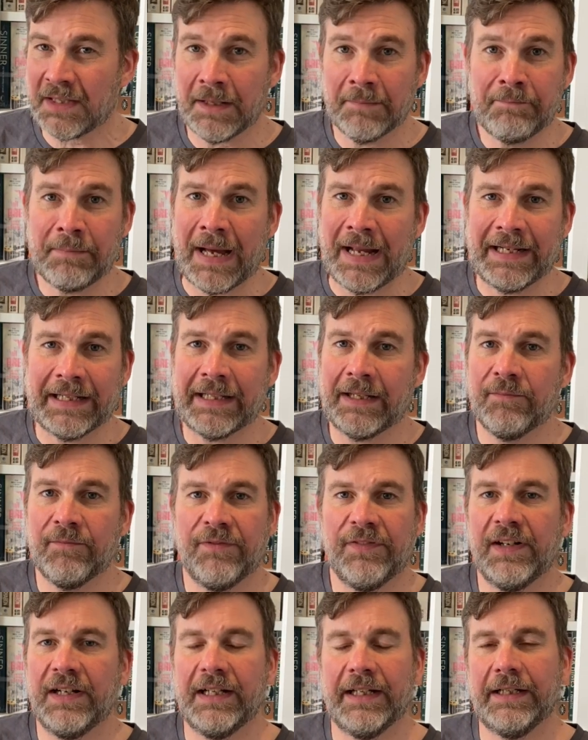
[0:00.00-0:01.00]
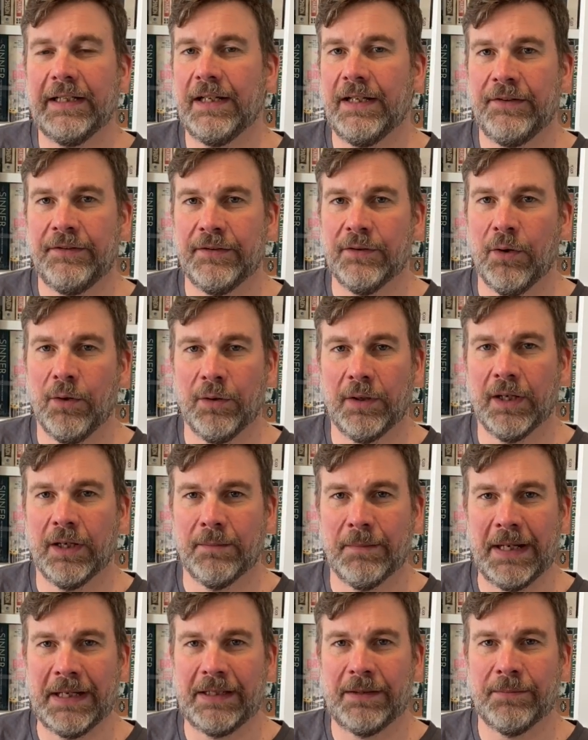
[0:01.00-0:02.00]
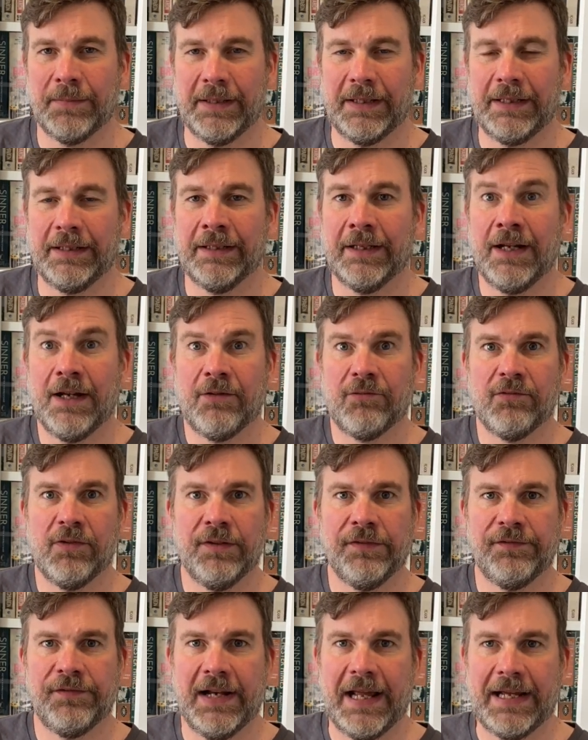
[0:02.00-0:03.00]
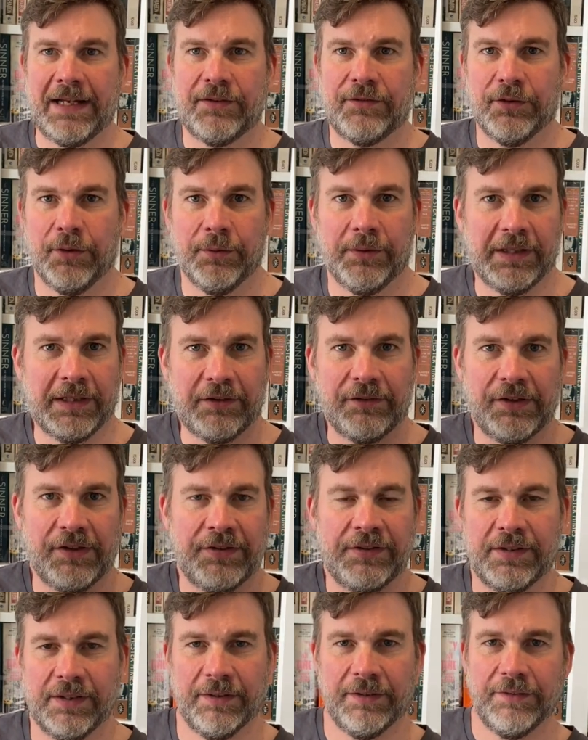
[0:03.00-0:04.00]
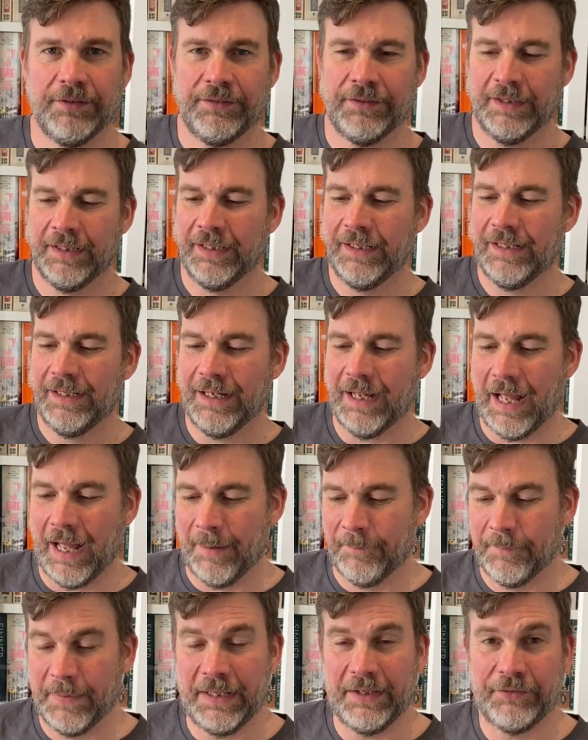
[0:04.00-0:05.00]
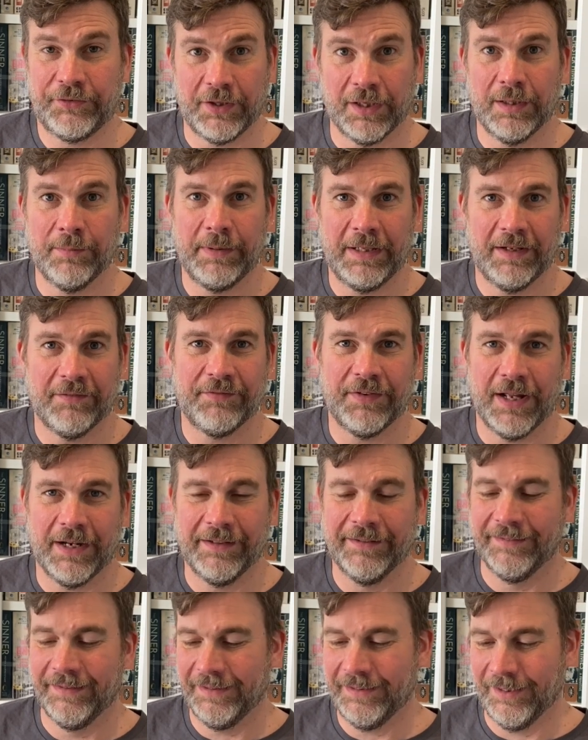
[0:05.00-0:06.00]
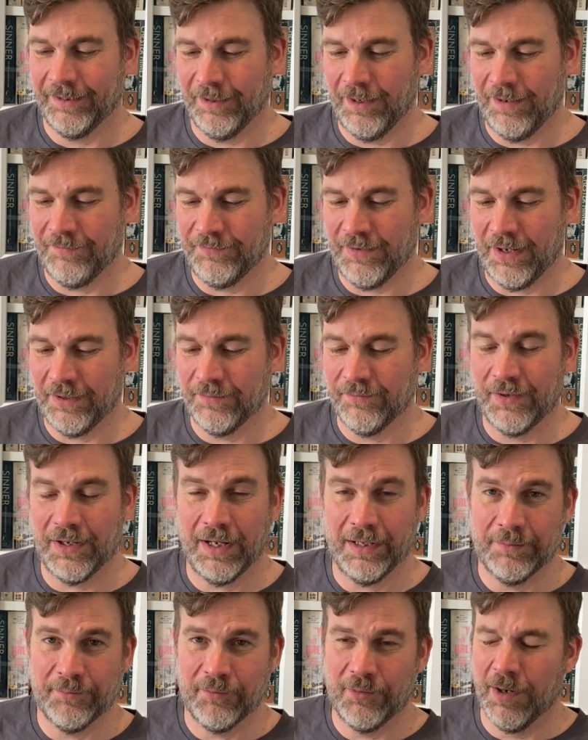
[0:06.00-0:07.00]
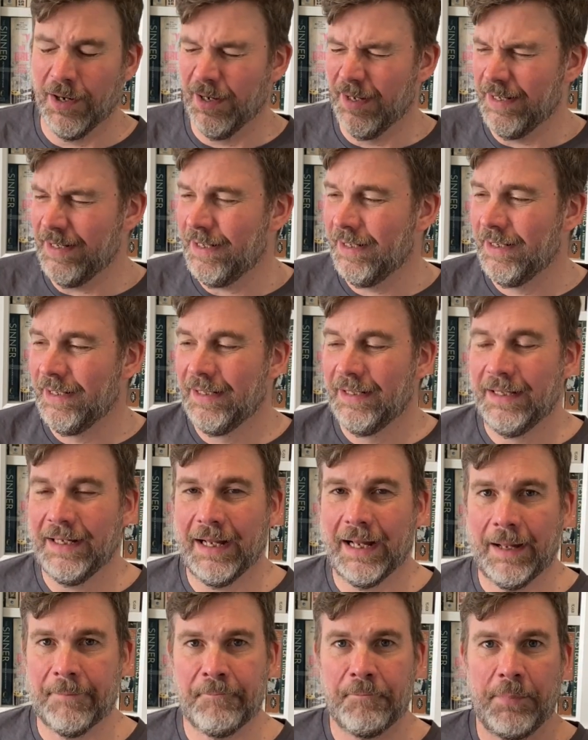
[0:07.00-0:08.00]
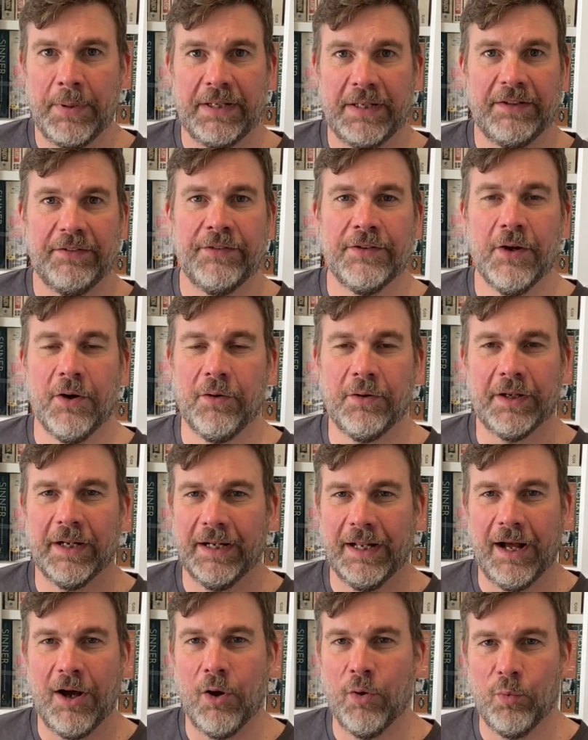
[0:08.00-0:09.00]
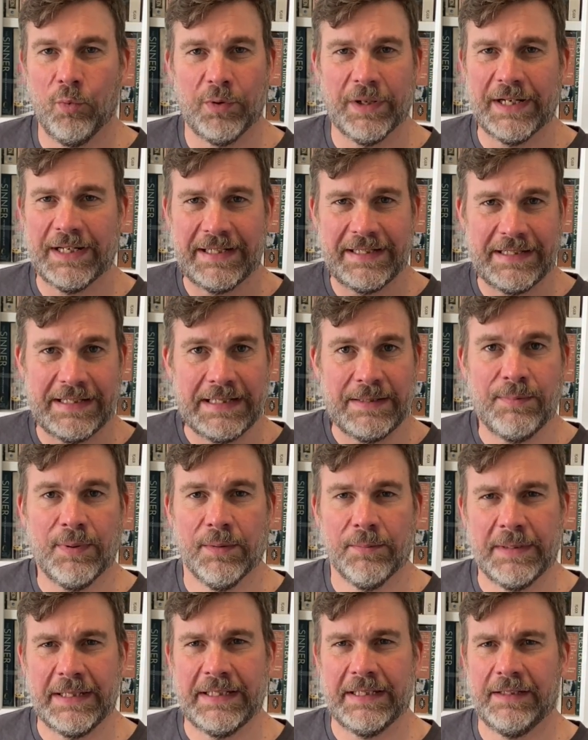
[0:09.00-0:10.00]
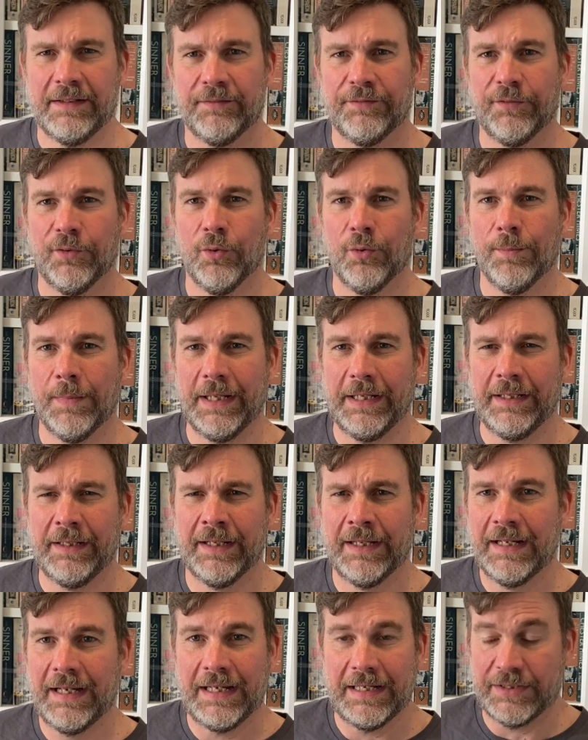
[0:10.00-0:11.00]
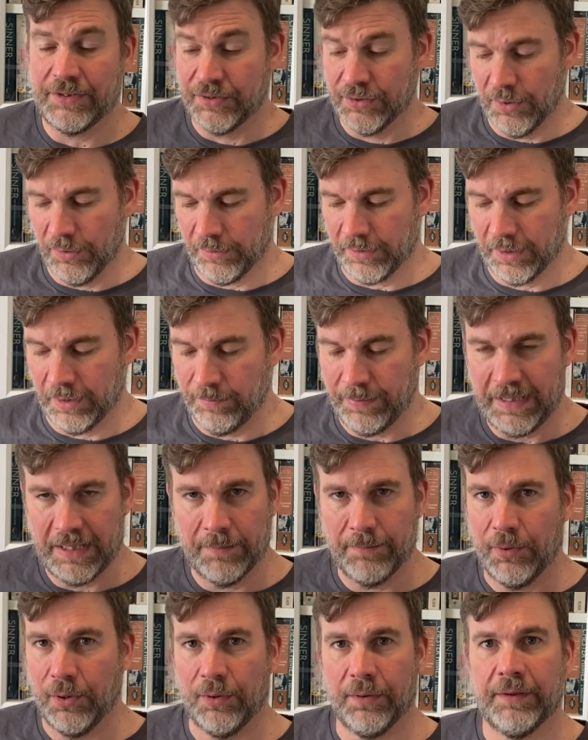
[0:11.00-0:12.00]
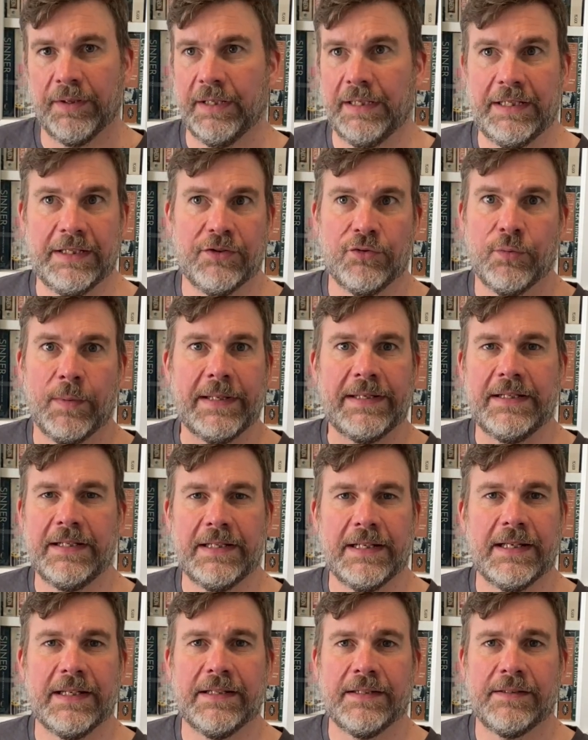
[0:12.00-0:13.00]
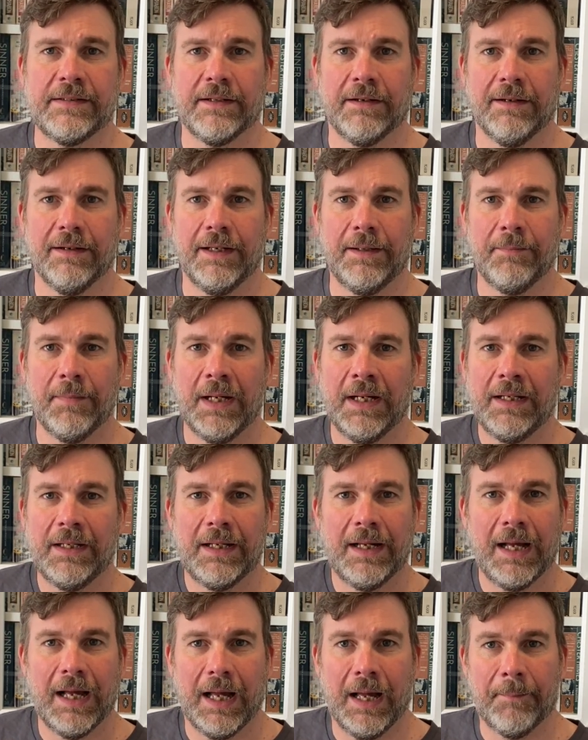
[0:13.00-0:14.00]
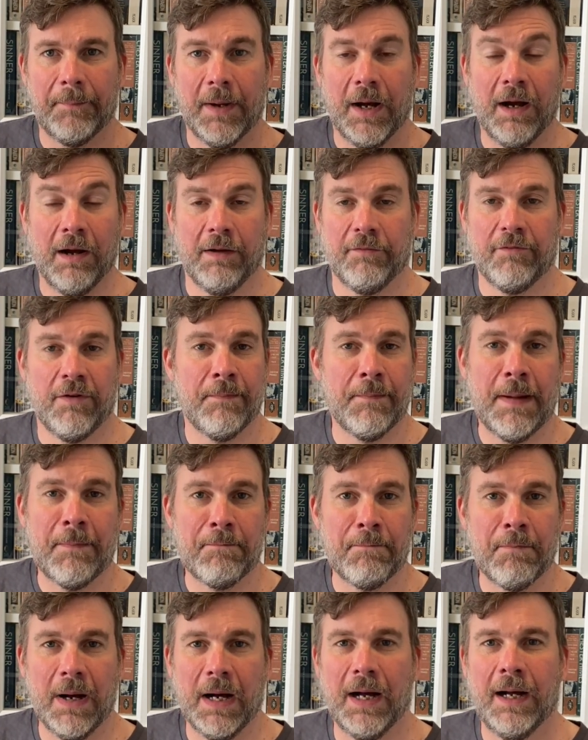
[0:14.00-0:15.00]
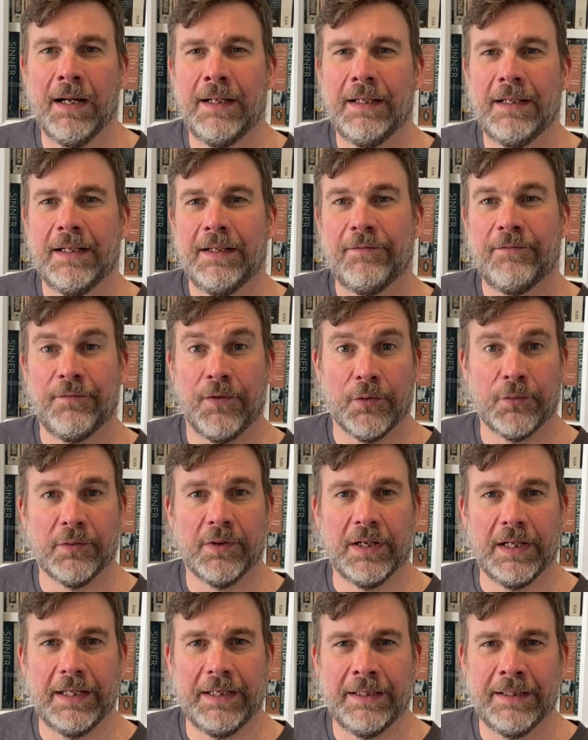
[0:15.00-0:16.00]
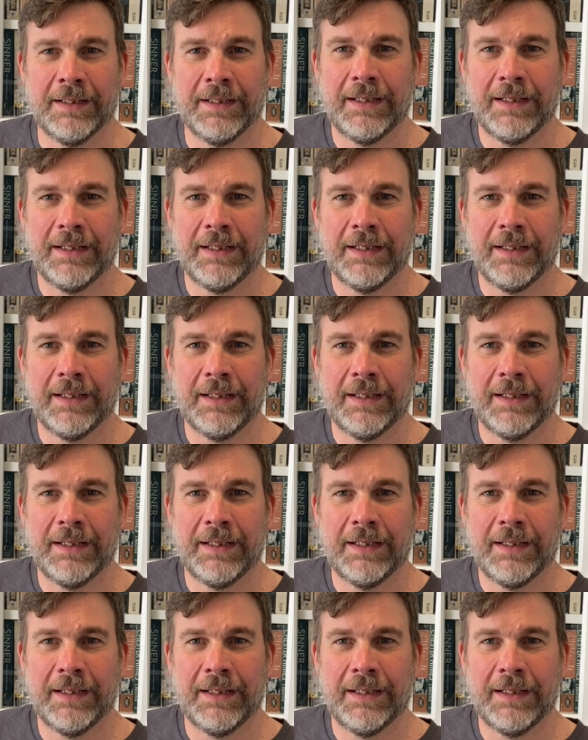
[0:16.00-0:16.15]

Panic in Philly is not going to make me reflect on existence. It's going to be a fun, you know, a fun, violent ride, but it's not going to hold any deeper meaning for me. It's not going to be a book that in 20 years' time I remember fondly.